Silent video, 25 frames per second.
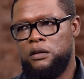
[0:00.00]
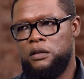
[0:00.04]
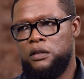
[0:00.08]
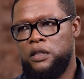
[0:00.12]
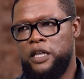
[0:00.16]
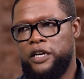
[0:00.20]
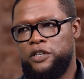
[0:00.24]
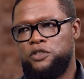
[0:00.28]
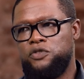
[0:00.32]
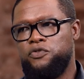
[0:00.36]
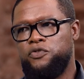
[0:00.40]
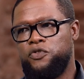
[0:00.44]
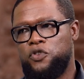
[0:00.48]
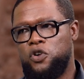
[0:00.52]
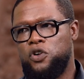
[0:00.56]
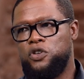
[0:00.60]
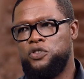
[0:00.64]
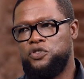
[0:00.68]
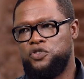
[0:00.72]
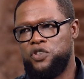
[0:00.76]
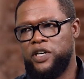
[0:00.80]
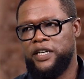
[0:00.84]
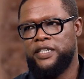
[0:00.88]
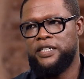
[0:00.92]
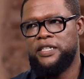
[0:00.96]
that you've
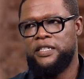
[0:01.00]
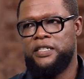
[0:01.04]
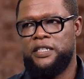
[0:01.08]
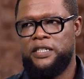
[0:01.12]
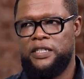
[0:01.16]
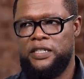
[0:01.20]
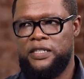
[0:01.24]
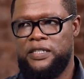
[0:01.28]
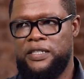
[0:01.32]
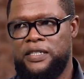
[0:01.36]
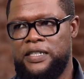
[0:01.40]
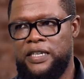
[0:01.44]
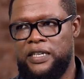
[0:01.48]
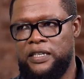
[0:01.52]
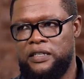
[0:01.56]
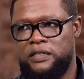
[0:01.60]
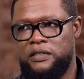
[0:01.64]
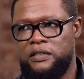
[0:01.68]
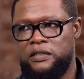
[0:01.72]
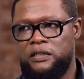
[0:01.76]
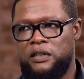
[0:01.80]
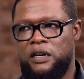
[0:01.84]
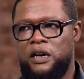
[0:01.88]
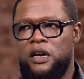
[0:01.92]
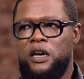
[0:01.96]
contracted the
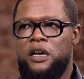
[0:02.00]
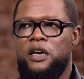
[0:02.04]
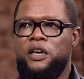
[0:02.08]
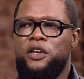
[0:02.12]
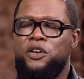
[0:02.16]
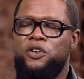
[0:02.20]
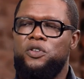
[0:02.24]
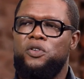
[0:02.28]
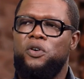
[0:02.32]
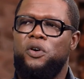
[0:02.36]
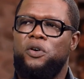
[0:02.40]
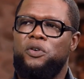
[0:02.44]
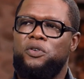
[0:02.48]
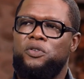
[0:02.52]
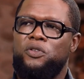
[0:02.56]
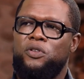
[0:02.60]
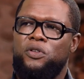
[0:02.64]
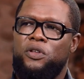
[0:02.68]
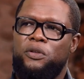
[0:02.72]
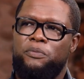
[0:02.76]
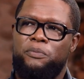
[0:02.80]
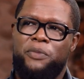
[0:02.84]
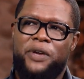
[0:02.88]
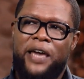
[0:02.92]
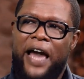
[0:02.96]
disease. You know,
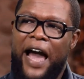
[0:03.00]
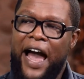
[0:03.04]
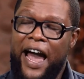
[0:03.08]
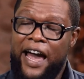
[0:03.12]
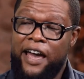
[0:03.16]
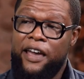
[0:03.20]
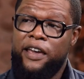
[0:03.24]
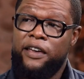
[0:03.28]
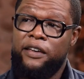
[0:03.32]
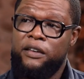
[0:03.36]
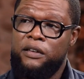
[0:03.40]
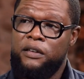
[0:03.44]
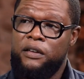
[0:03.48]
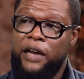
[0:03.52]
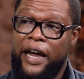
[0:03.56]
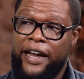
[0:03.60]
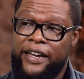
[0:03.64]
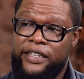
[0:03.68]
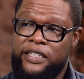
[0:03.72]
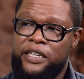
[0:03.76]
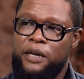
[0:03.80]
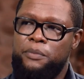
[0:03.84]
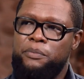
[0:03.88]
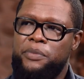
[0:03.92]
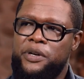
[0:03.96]
it'd be
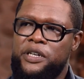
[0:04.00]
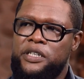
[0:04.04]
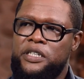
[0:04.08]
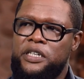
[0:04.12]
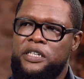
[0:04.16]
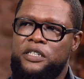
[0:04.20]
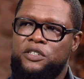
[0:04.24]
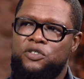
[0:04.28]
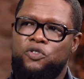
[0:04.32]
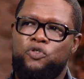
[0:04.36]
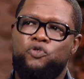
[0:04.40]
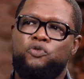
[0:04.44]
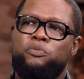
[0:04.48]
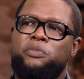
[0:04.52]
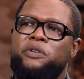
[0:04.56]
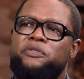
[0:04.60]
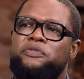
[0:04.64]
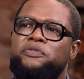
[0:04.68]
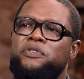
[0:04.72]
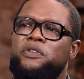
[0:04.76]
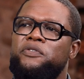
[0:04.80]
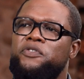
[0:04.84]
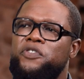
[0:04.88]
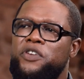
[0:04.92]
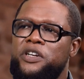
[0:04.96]
high temperature, so you'll be
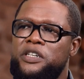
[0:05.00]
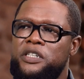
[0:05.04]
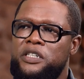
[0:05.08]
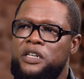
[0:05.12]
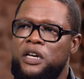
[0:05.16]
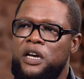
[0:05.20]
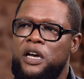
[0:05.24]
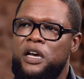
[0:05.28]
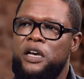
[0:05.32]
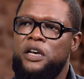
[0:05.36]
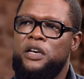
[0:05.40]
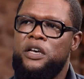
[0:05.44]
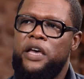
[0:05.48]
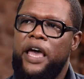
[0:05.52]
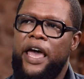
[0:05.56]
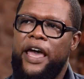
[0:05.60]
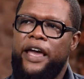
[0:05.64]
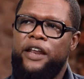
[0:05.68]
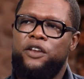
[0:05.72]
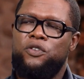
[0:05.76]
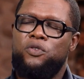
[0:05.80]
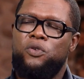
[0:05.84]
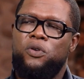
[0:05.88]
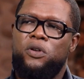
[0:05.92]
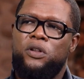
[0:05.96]
feverish,
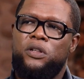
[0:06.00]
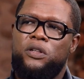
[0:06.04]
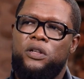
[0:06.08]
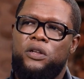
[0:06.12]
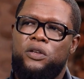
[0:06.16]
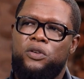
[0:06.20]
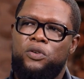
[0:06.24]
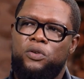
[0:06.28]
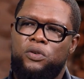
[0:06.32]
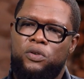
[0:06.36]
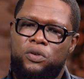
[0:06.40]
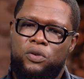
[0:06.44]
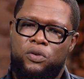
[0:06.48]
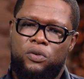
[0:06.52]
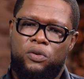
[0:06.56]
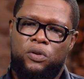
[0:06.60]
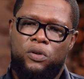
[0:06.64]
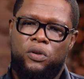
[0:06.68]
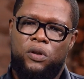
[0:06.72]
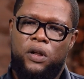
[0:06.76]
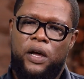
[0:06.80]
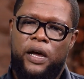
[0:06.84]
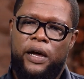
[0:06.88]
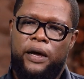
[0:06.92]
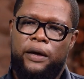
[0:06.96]
and
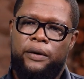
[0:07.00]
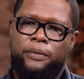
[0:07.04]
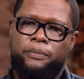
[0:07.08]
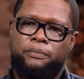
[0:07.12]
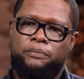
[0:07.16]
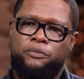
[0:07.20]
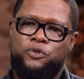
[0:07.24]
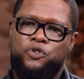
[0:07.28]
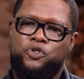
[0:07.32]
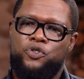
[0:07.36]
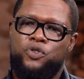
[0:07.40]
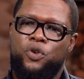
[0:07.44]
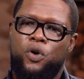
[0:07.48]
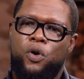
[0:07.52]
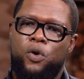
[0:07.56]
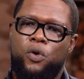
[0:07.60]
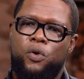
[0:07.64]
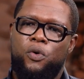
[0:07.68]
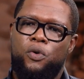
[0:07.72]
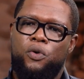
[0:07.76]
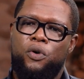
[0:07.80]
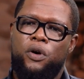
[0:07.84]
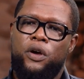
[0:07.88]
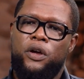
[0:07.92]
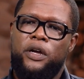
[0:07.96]
you'll
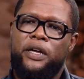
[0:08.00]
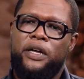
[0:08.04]
show